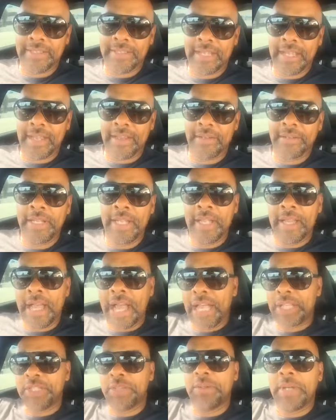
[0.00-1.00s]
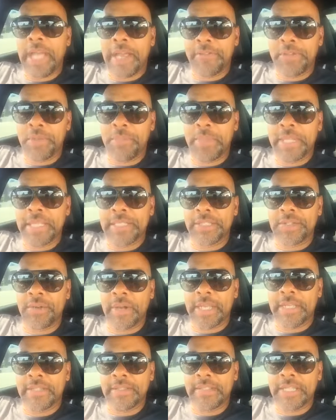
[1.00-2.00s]
down. I do have the men's
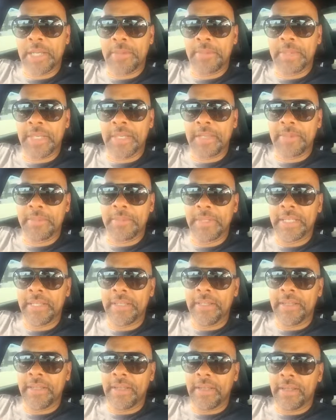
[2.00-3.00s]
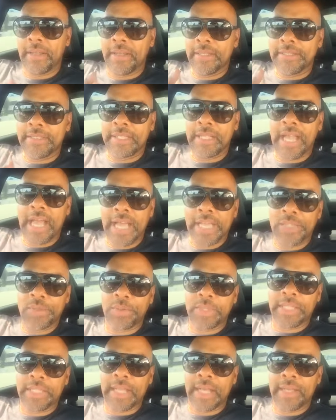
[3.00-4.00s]
greatness coming up, uh, July
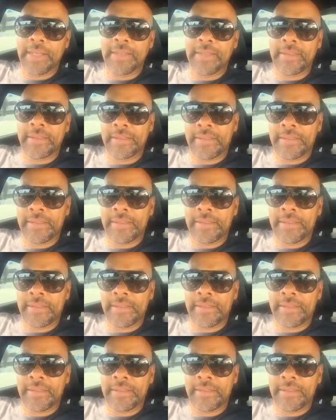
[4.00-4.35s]
29th.